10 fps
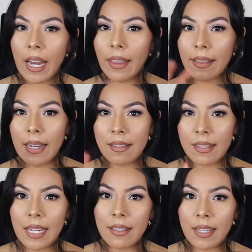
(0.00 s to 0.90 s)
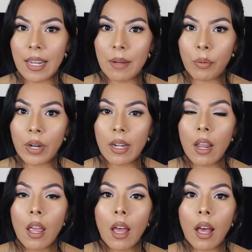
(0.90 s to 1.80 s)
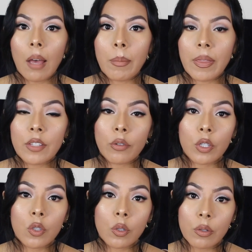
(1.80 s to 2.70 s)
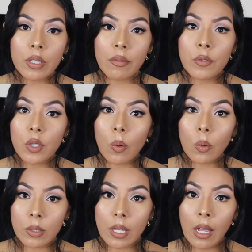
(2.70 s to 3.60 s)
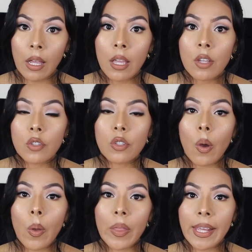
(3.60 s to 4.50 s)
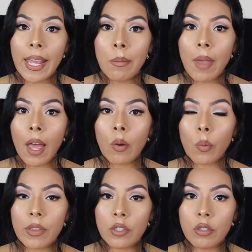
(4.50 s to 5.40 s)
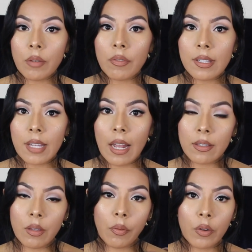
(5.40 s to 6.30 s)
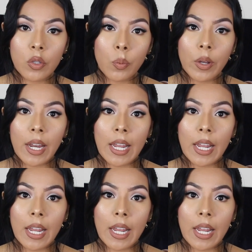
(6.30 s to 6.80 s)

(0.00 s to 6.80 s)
of had like that snakeskin print. Um, these are exclusive to Ulta. So they came out with two different sets. The first one